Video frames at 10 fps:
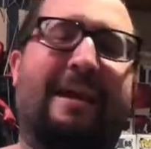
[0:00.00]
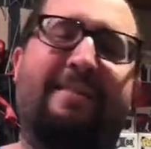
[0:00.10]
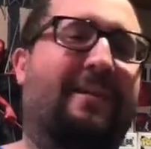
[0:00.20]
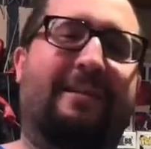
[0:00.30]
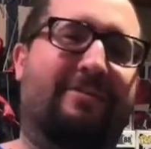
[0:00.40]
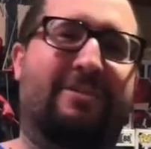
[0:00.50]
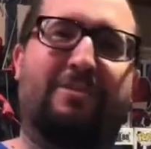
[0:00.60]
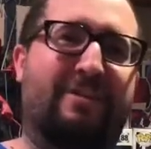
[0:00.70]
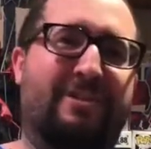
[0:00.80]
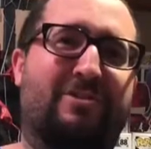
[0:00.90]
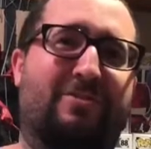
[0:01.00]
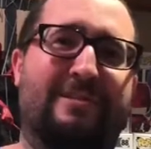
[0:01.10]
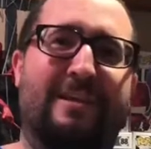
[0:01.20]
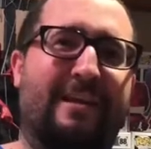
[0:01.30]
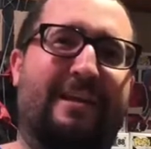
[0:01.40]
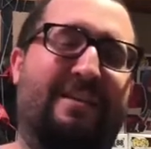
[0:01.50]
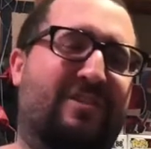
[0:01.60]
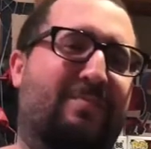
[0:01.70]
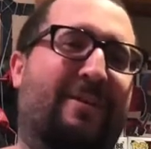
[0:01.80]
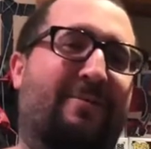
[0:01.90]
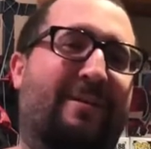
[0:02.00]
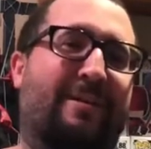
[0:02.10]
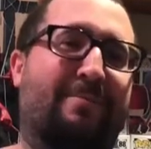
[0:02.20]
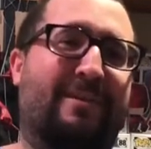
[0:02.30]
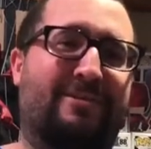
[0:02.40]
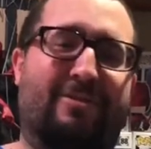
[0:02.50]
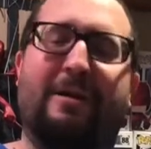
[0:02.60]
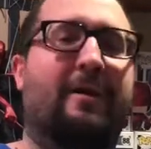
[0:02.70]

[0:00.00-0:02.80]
I thought that was a great choice. Give Spider-Man a mentor.